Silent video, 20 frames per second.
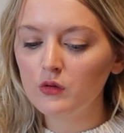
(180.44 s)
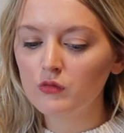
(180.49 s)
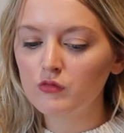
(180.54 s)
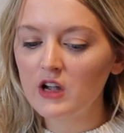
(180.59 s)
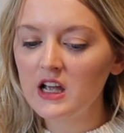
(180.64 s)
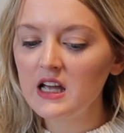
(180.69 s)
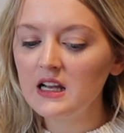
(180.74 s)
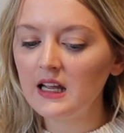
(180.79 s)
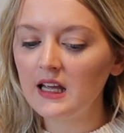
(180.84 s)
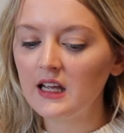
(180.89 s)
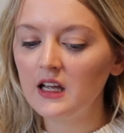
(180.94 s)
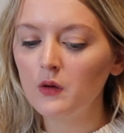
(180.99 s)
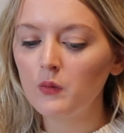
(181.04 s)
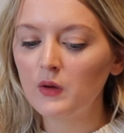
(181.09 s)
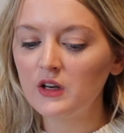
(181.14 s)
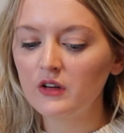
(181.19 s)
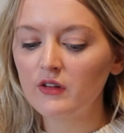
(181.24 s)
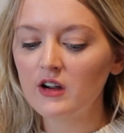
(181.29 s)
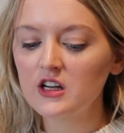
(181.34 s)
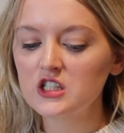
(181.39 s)
really,
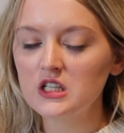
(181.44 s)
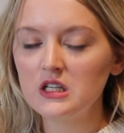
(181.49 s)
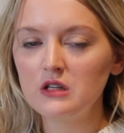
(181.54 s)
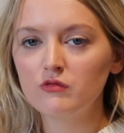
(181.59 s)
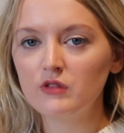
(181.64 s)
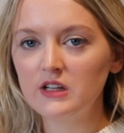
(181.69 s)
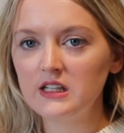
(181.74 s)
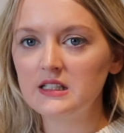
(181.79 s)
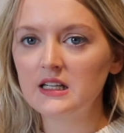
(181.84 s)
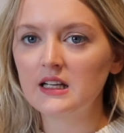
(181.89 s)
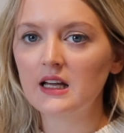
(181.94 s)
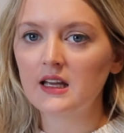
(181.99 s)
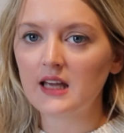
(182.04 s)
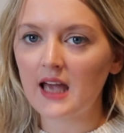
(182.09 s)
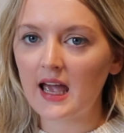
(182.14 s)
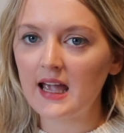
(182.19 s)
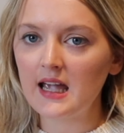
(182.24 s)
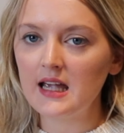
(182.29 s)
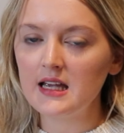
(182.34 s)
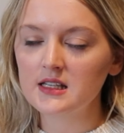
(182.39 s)
when you're actually reading a
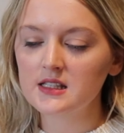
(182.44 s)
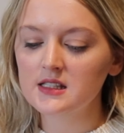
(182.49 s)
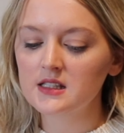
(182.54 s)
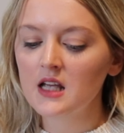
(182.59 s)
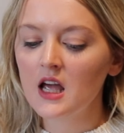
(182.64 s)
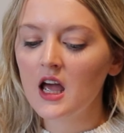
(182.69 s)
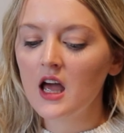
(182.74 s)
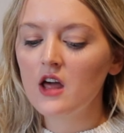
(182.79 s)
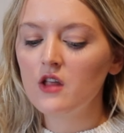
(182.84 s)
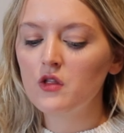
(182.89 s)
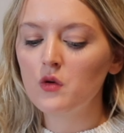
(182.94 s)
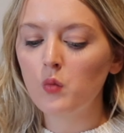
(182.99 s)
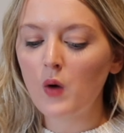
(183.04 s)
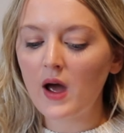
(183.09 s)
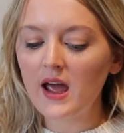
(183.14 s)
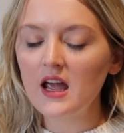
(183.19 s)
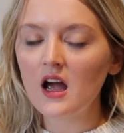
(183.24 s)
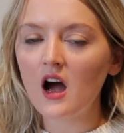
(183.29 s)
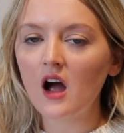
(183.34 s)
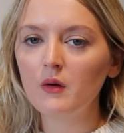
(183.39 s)
case, the
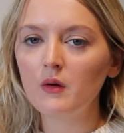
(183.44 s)
way I